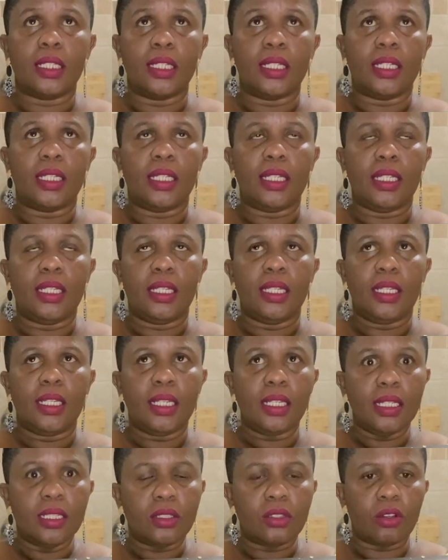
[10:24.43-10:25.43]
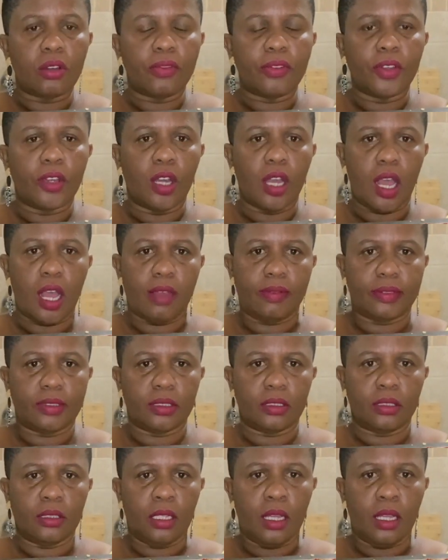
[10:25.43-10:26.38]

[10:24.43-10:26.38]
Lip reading: heat of your oven.